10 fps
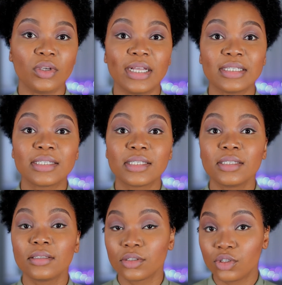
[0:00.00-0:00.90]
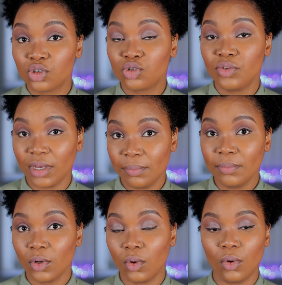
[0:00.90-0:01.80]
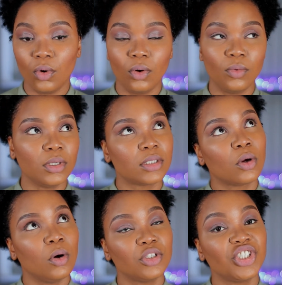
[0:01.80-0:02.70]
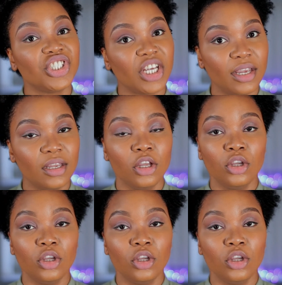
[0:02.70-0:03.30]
You can stream, or it's called share.